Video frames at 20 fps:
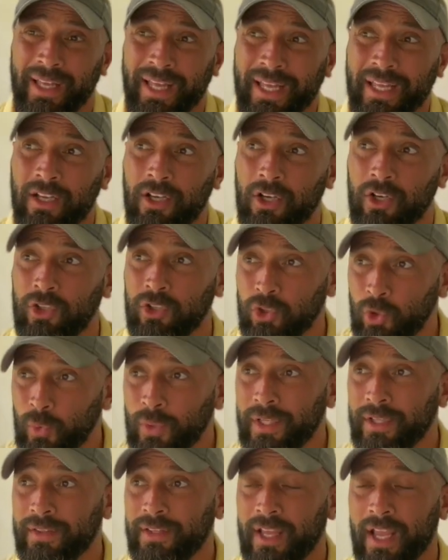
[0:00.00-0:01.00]

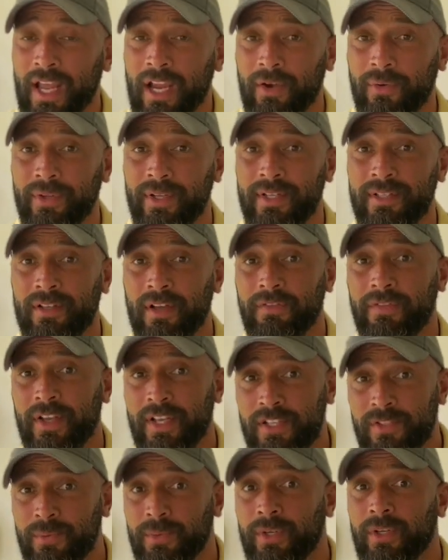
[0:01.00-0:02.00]
including the areas of
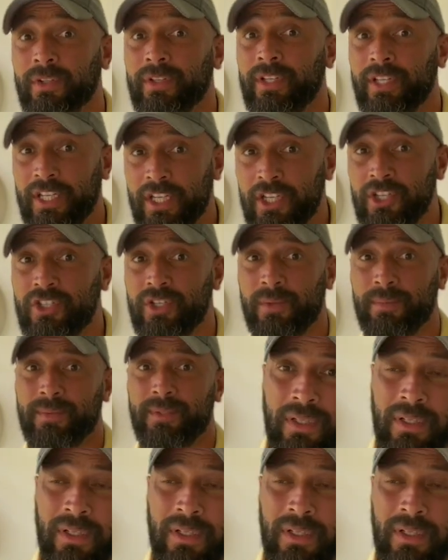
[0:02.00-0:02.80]
Israel and Egypt.